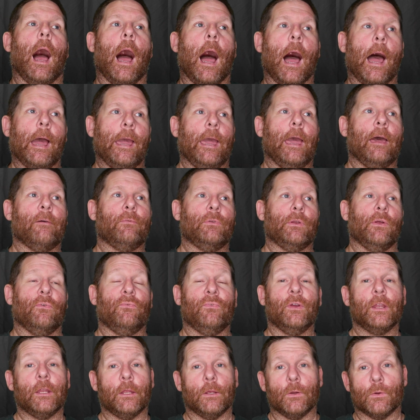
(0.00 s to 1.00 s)
I have enough
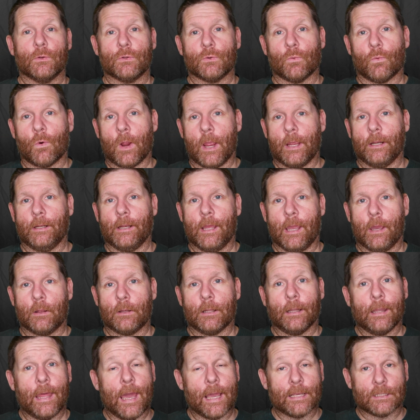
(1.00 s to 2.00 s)
videos right now
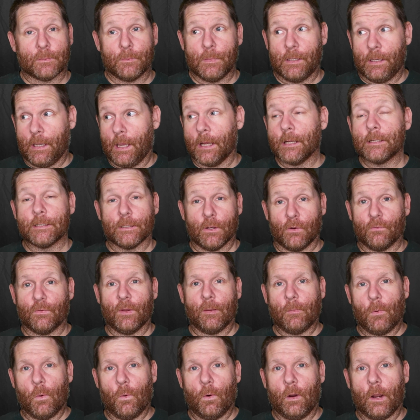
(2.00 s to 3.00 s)
to last me until
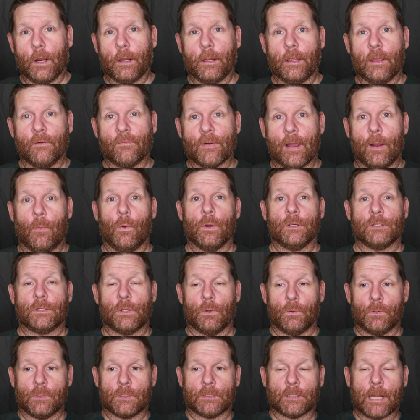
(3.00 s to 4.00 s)
February. If I was
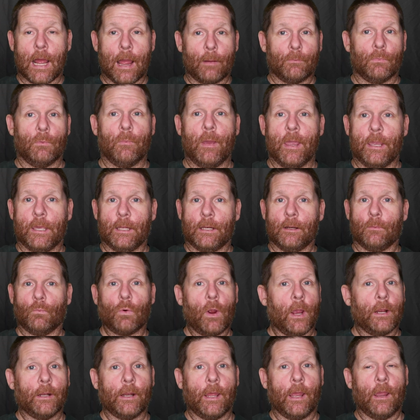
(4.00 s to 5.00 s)
to stop making them
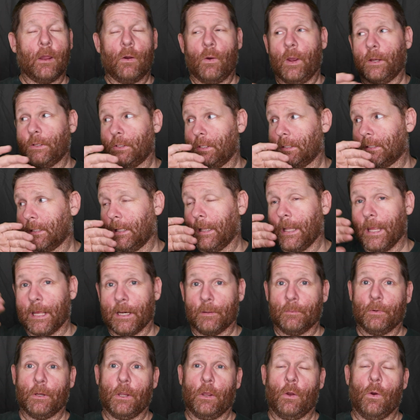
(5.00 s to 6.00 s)
right now and just let
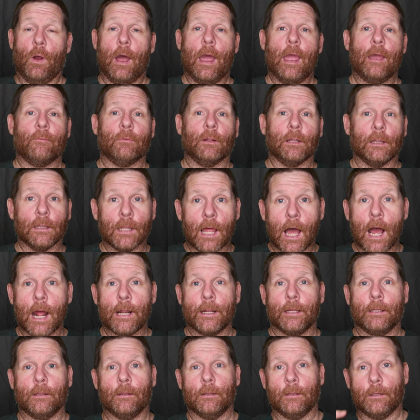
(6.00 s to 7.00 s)
them go, I have a
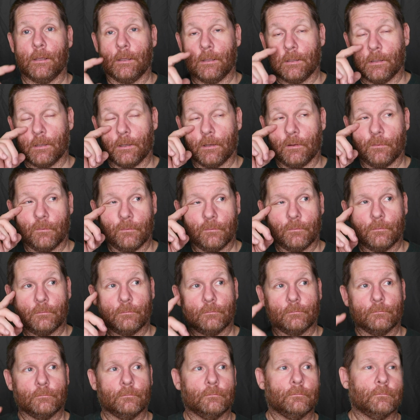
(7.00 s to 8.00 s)
lot in the, um,
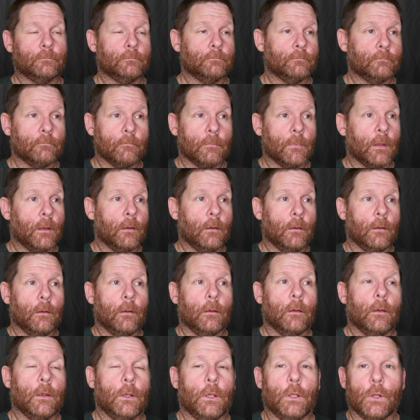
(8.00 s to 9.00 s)

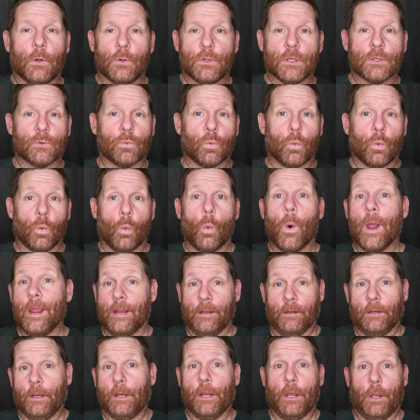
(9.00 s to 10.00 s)
you know, just
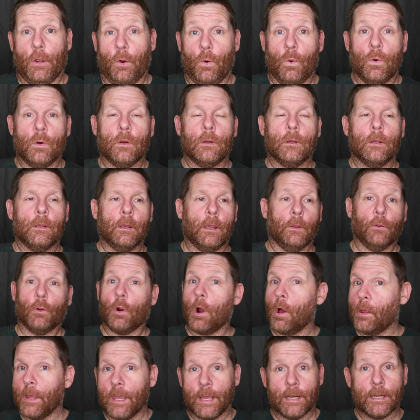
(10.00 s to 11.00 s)
waiting to go. They're
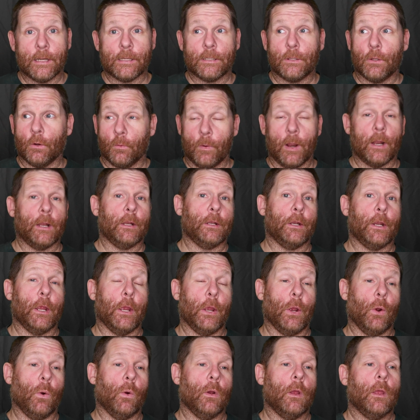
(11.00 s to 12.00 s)
all edited, they're ready to
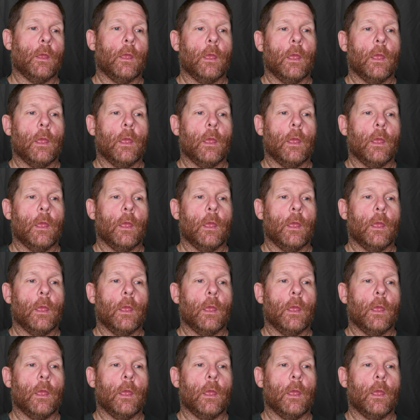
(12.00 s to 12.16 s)
go.